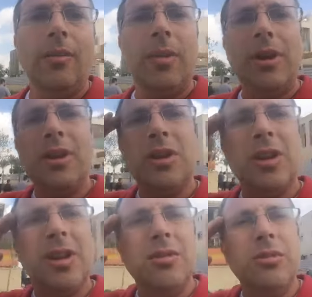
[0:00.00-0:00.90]
I mean,
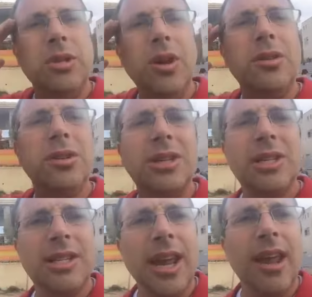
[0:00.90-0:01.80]
do you
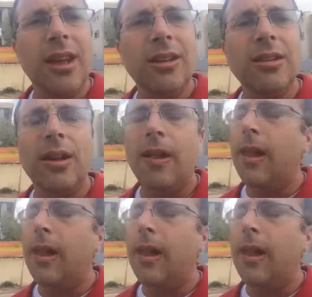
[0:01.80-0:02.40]
understand